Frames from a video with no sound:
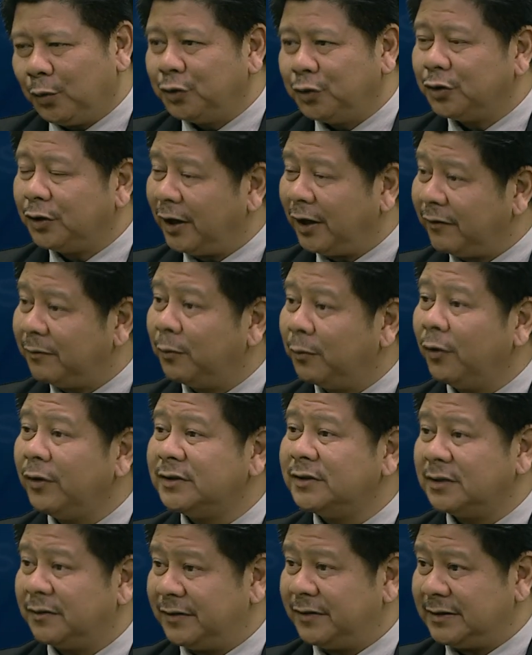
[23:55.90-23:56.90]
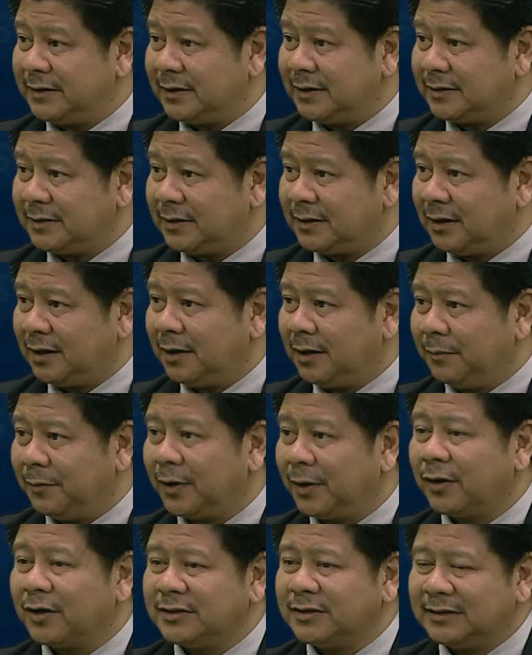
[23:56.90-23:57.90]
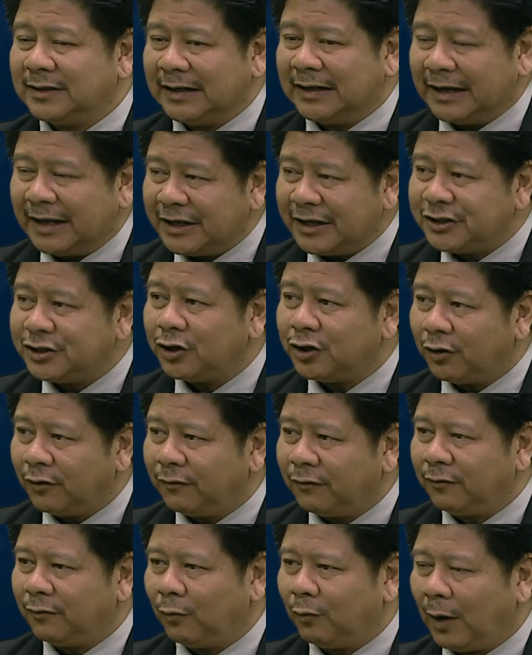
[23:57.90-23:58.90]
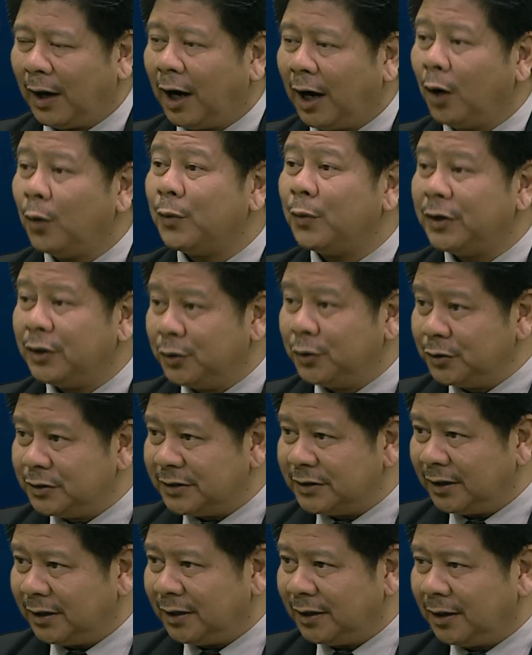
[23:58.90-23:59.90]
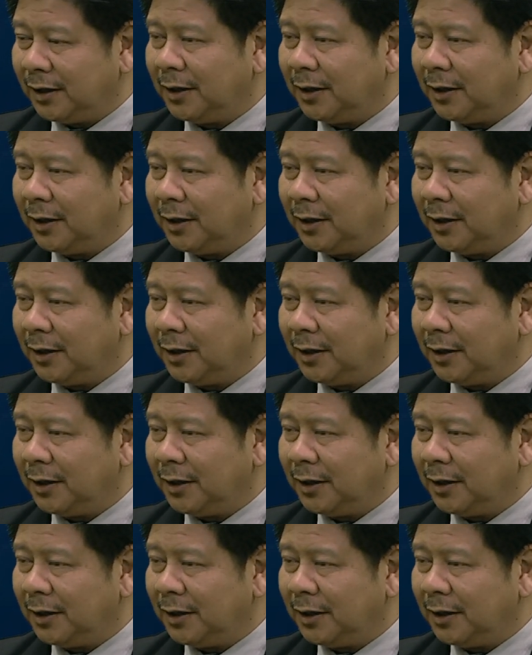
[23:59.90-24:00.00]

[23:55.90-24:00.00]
we should have both services, because the nature of how we use it